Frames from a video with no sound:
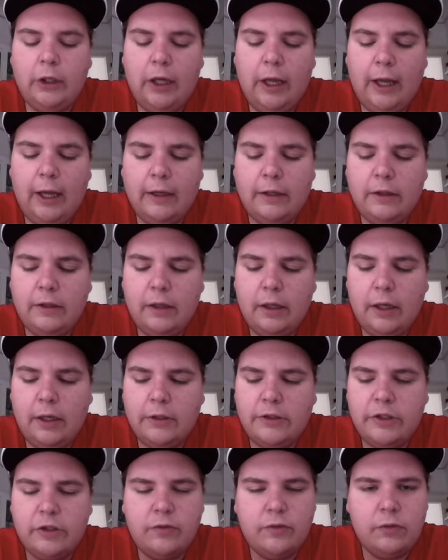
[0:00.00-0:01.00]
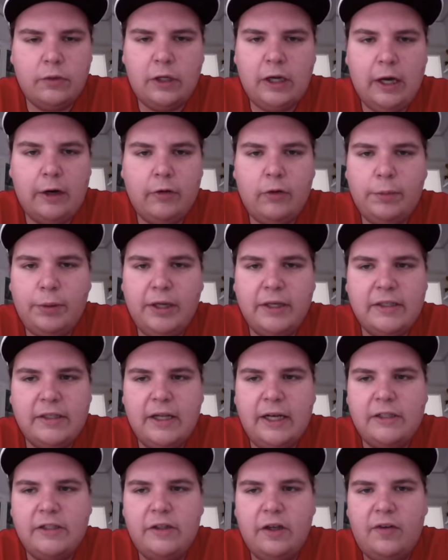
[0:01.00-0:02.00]
and uh, just kind of replacing
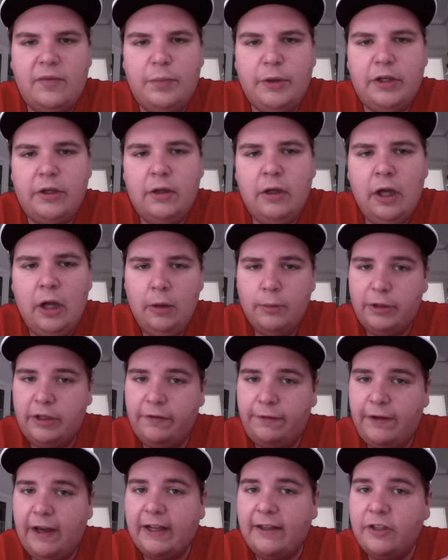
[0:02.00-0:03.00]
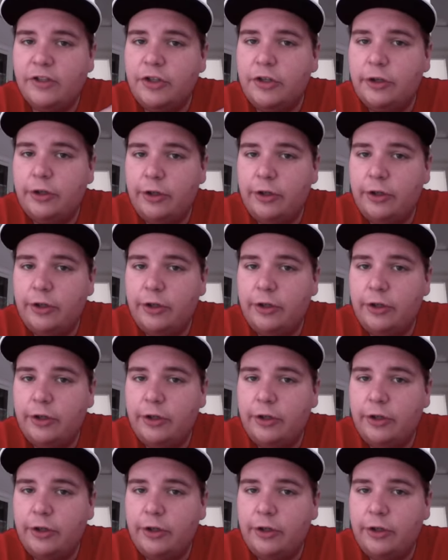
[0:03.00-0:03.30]
that stuff. But the, but the fact that you're